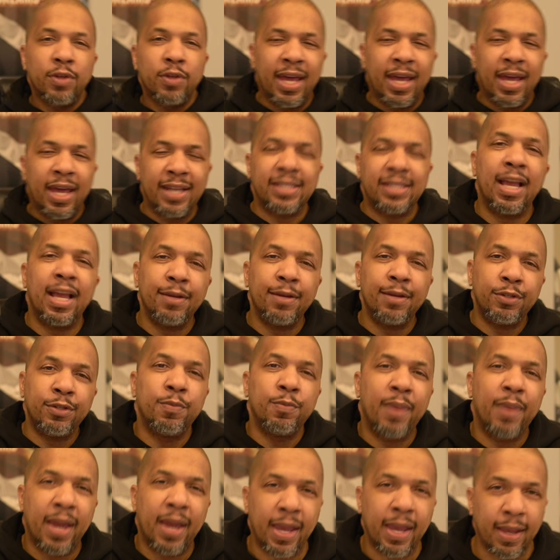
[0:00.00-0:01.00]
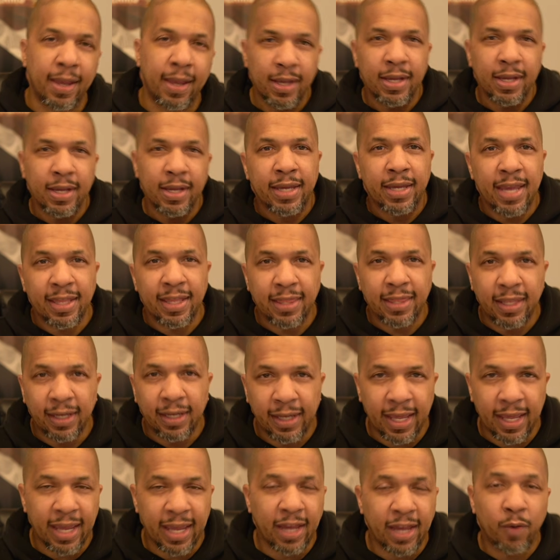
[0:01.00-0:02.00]
a lot of times you may get the
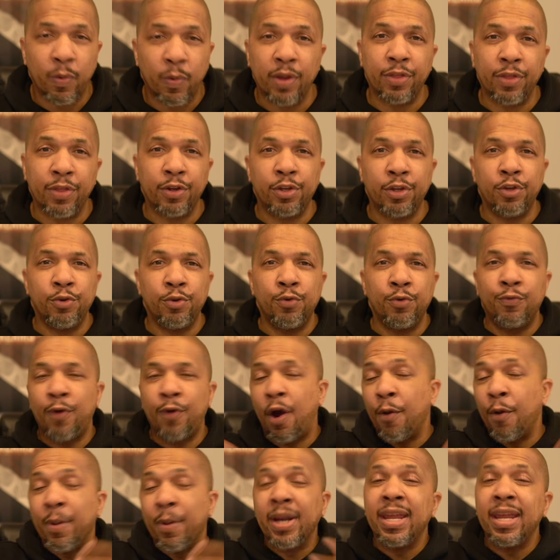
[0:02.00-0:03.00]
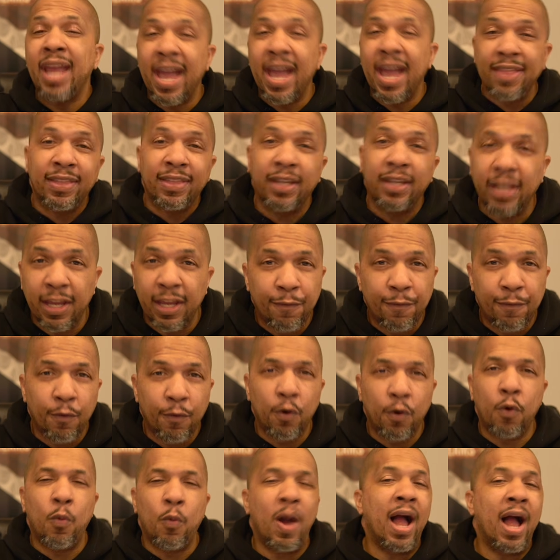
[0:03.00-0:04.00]
link, whether you've already had the link
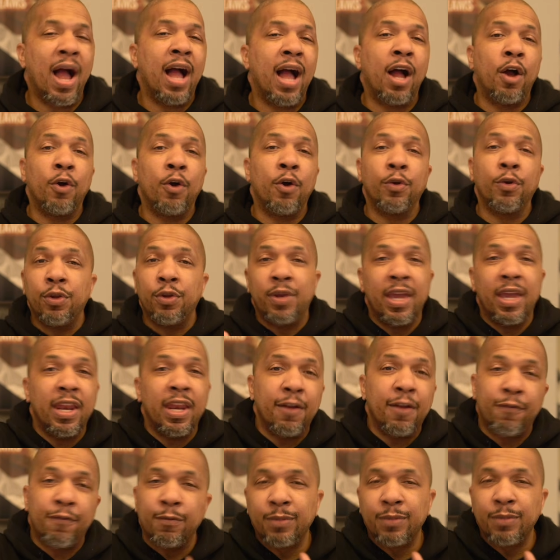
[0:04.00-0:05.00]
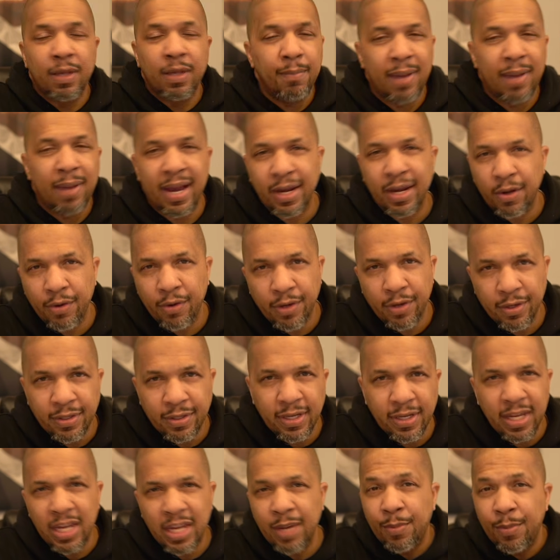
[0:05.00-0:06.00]
for a while, you get it from somebody on your
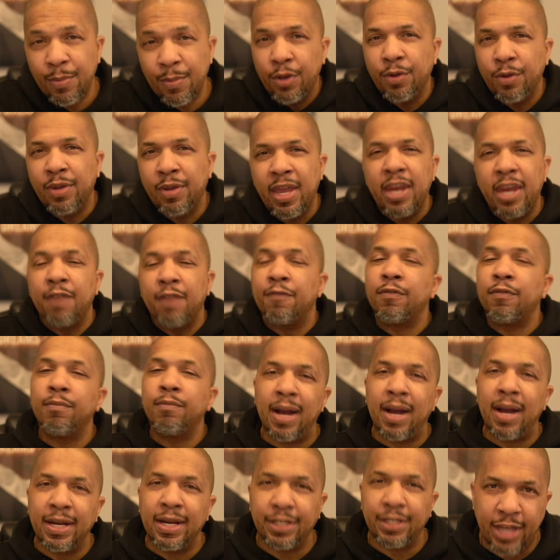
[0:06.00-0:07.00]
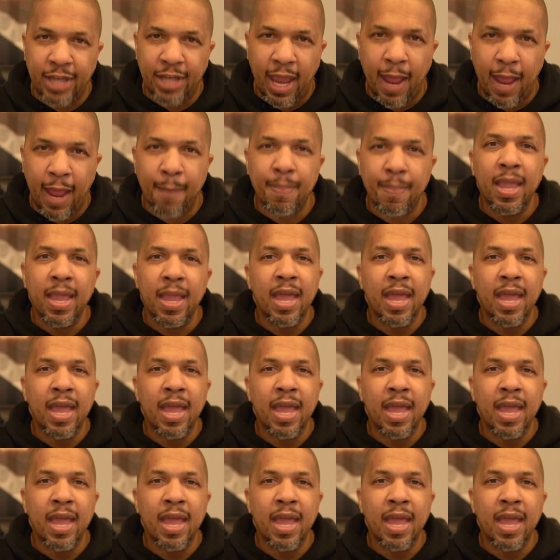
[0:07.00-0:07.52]
team, or you get it from Bond Chat.